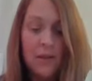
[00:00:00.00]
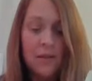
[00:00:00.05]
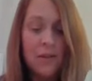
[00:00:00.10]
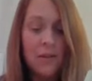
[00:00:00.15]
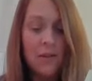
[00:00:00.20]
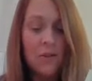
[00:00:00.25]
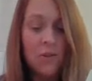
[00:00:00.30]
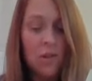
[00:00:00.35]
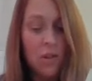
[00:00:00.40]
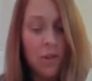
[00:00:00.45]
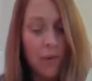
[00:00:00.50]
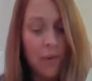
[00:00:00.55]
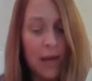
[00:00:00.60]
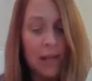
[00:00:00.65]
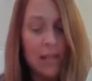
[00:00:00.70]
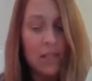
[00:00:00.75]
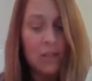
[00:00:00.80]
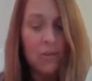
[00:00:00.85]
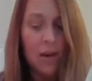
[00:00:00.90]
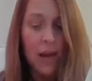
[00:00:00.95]
so 2
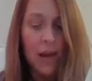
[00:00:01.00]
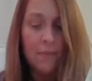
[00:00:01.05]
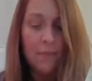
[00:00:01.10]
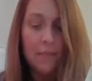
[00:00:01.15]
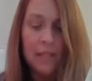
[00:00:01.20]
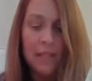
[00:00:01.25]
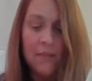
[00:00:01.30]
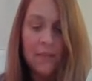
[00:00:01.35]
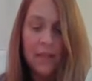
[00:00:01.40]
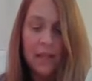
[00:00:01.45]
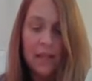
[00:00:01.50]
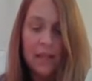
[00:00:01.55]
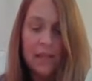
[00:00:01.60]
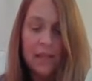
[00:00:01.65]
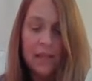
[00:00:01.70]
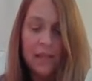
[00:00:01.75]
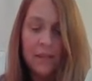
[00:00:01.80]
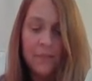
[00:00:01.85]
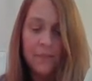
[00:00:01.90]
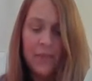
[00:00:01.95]
extra
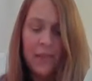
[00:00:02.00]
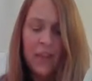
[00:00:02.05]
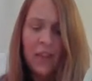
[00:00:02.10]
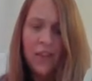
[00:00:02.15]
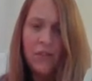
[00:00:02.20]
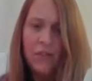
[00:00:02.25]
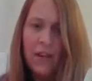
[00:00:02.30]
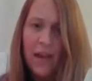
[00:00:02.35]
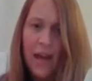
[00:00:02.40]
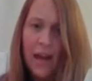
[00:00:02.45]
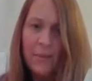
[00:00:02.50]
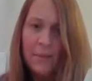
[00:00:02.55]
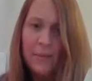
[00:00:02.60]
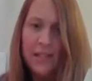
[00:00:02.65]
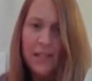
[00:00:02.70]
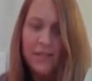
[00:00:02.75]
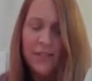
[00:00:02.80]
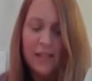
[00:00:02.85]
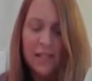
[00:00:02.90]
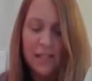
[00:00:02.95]
atmospheres, 3
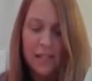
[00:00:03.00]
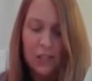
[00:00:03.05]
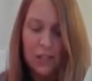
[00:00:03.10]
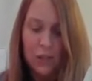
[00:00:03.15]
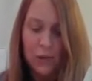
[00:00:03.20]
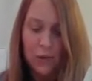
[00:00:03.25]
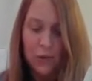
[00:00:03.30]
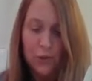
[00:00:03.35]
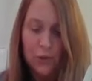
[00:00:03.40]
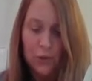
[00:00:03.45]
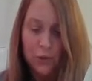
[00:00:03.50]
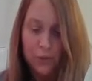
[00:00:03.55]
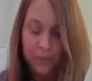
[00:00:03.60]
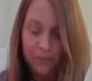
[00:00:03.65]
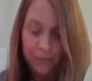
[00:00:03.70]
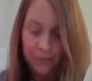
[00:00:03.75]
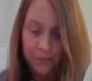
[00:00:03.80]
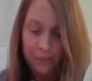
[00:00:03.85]
atmospheres in total.